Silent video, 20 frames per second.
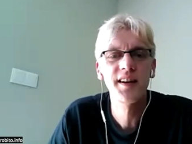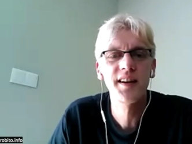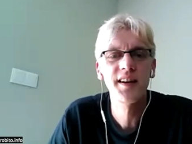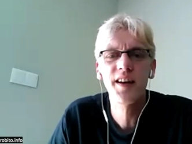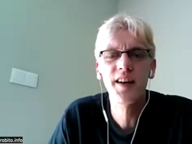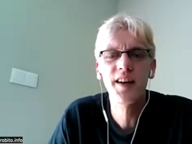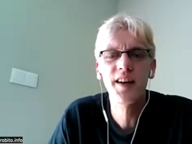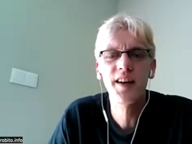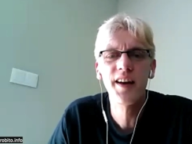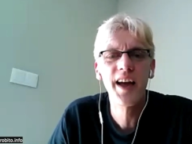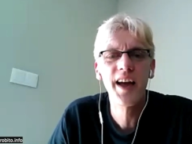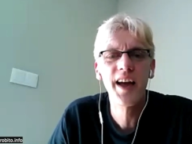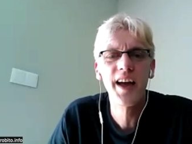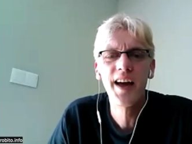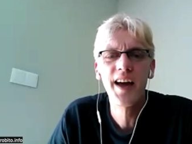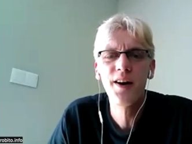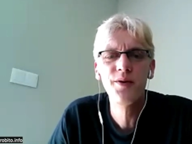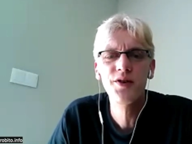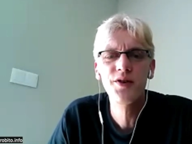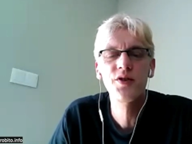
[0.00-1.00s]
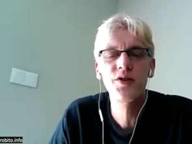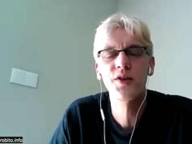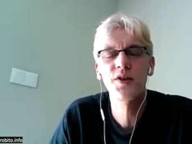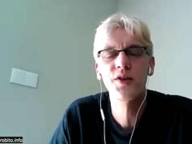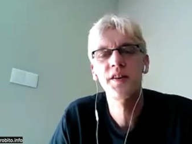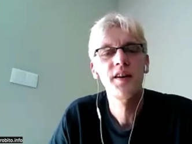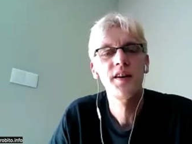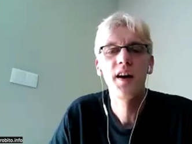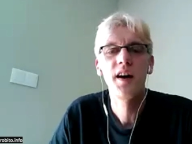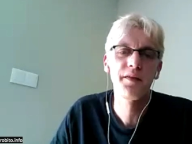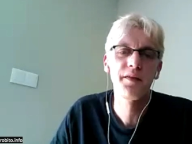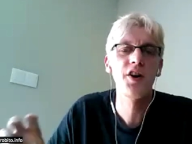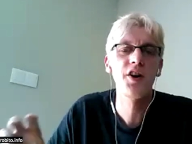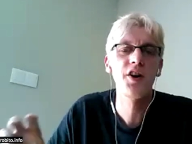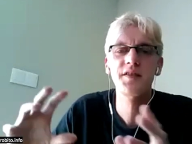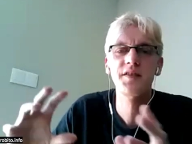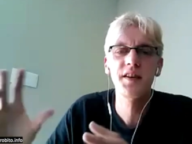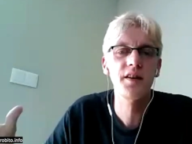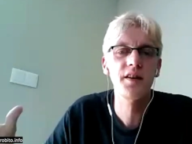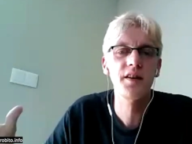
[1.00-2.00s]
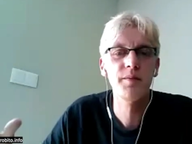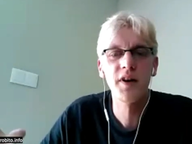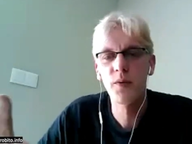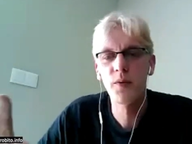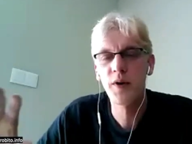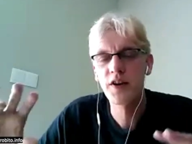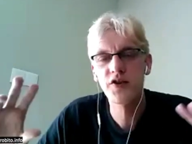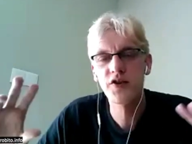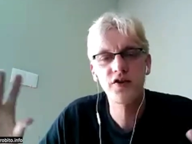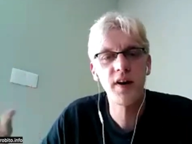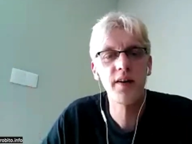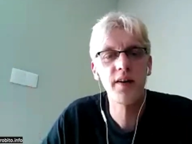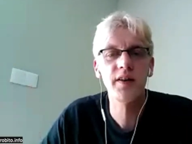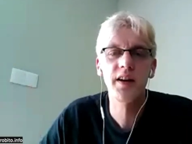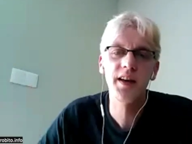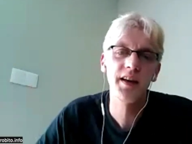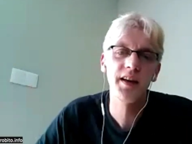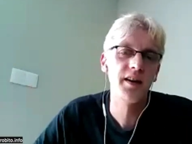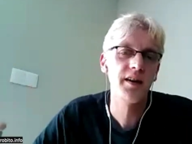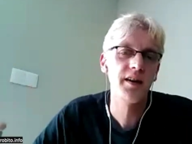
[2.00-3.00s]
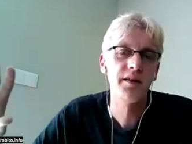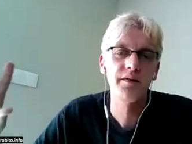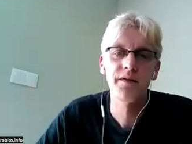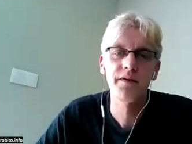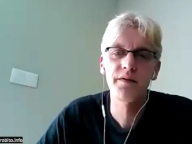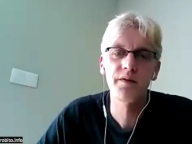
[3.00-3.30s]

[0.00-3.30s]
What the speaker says: Because I left Nottingham, I went traveling, I've